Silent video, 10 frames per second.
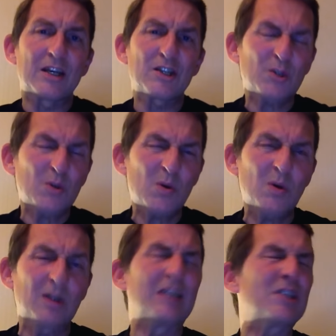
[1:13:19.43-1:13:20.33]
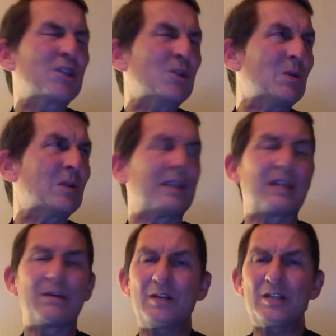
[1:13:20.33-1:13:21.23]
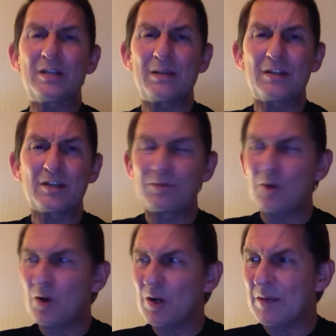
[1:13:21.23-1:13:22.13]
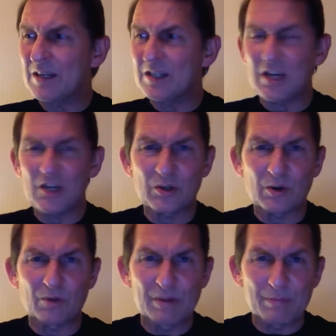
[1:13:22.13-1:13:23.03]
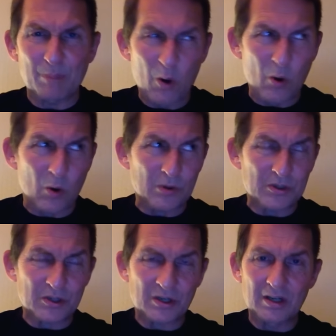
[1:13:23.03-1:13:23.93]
Surely, surely there must have been some documentation or report,